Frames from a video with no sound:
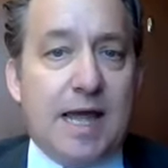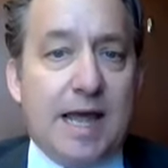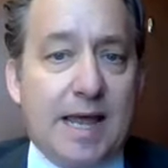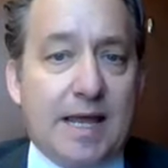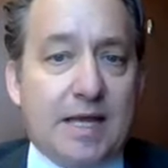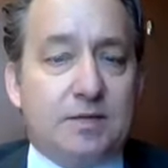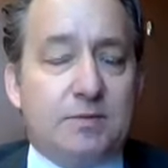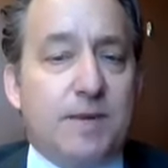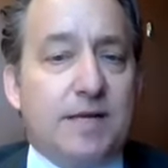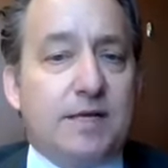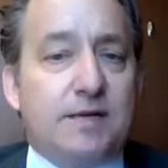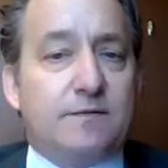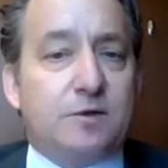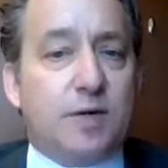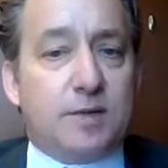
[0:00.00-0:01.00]
And
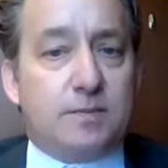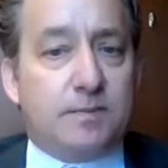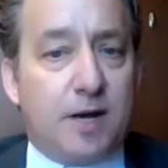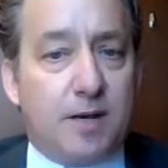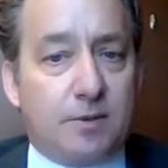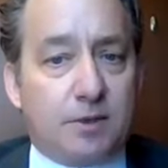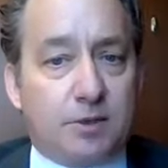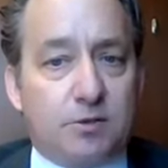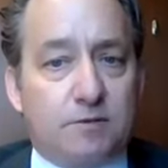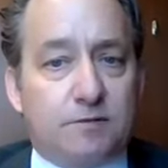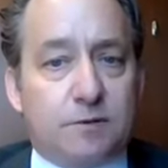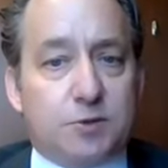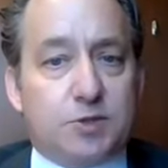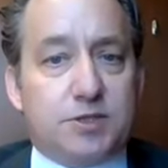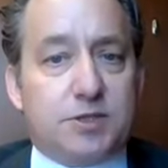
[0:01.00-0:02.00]
many of the great public
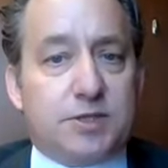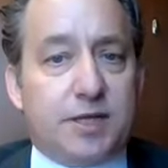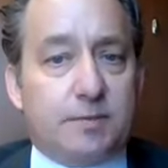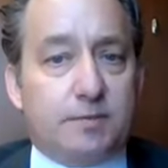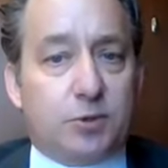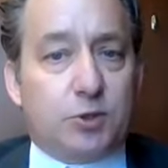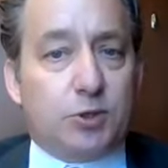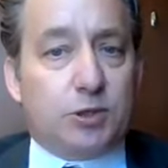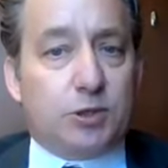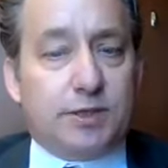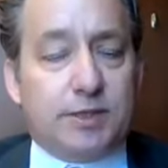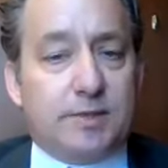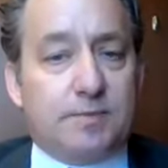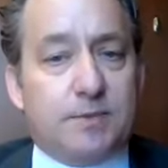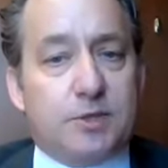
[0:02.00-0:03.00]
universities like
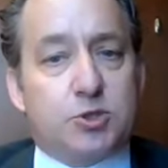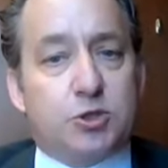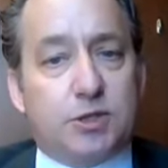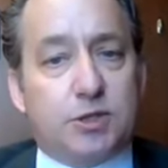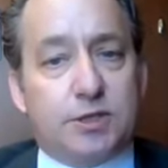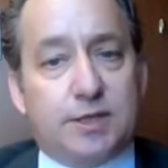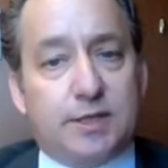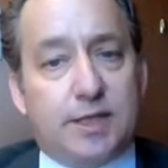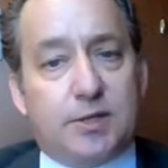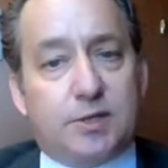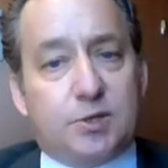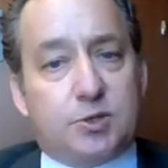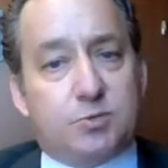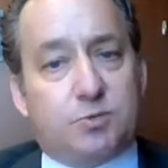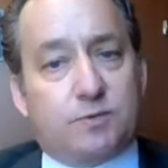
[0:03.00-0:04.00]
Berkeley and Michigan and
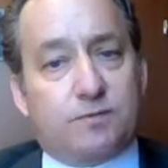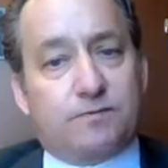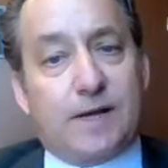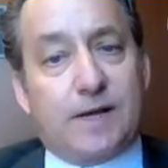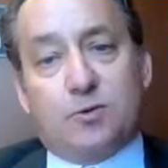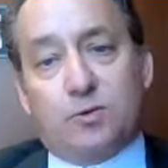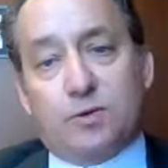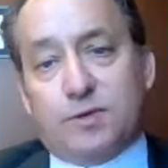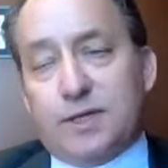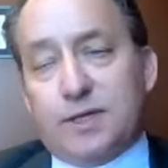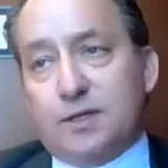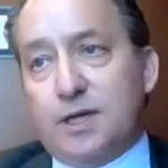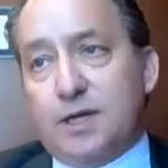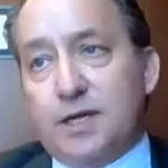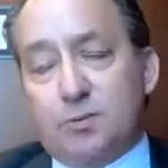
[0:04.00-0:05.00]
others and North
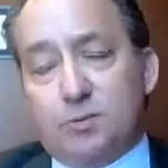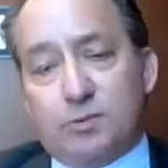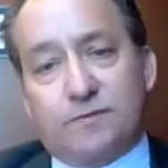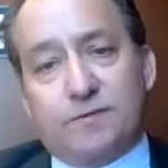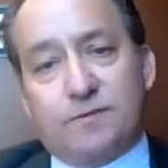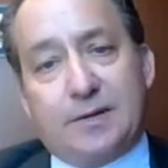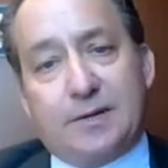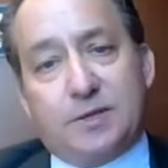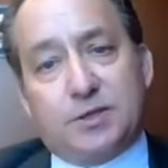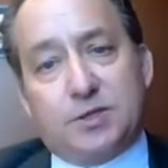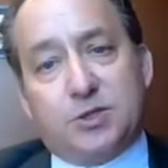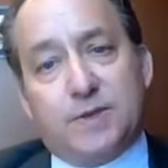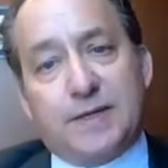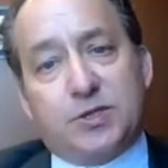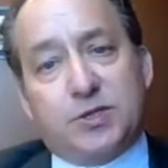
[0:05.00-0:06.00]
Carolina were founded
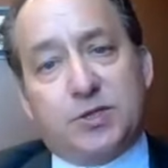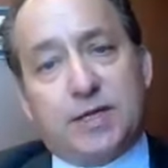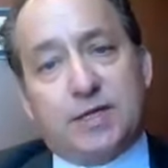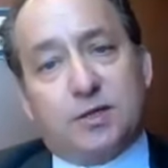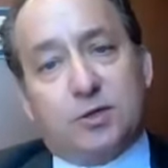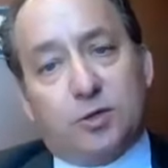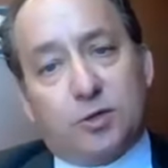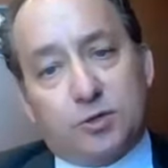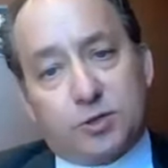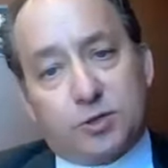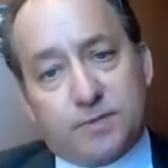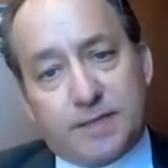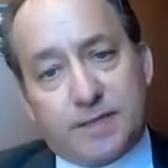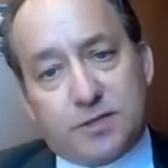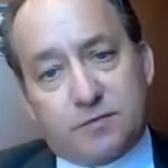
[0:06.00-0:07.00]
to educate a
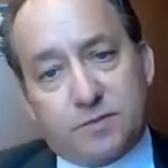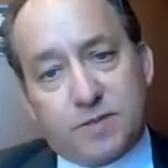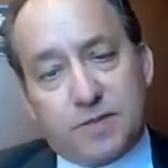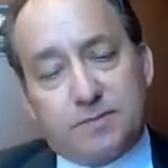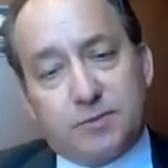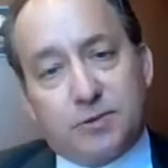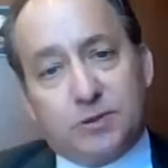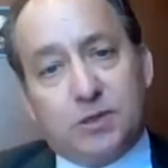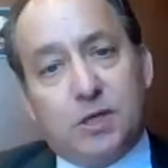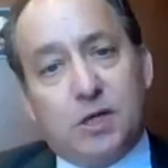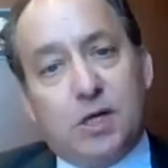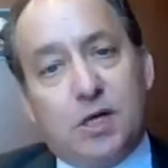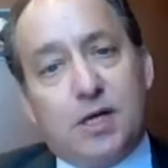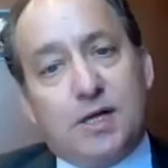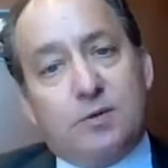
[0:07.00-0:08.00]
larger range of people
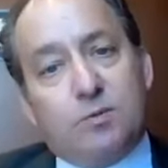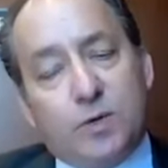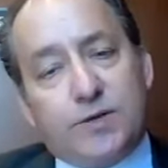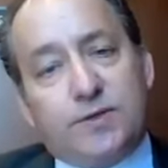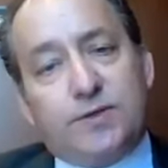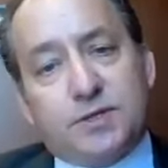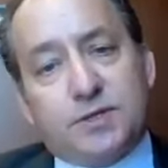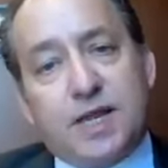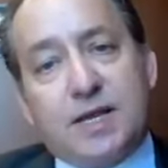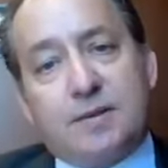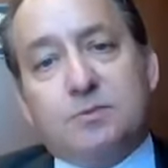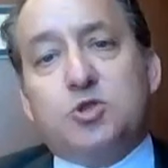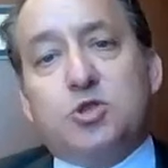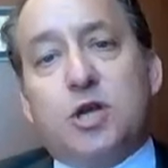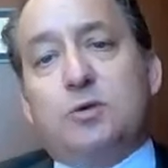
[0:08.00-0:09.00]
with the
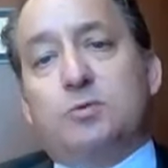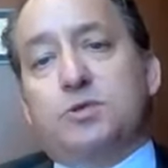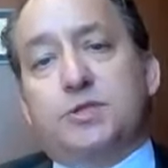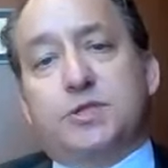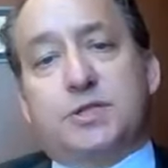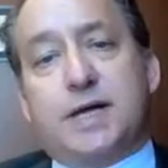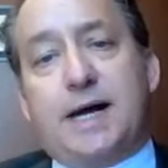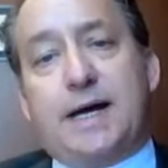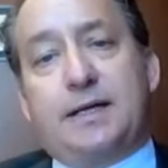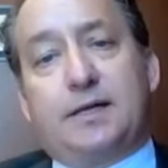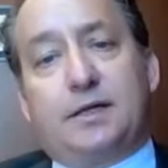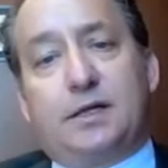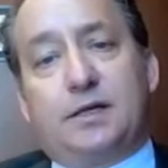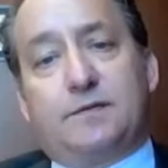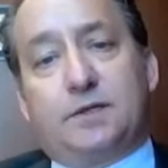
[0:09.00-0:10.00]
same general
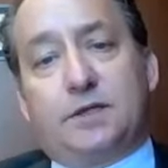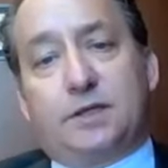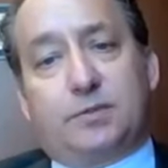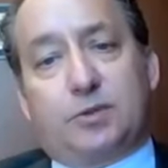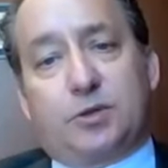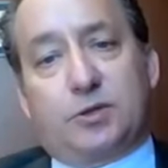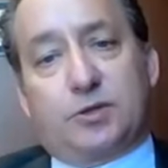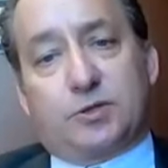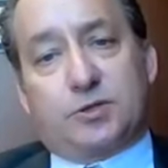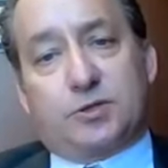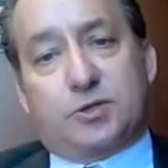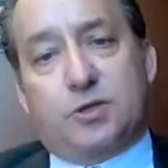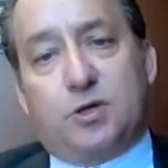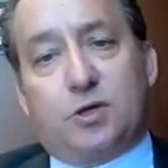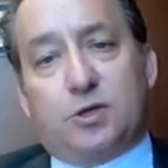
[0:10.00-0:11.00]
style of the liberal
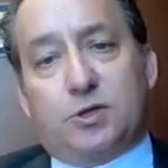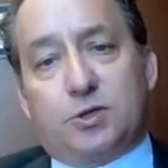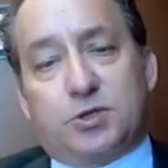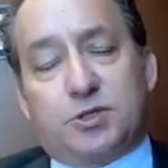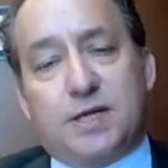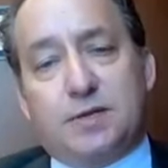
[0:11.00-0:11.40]
arts colleges.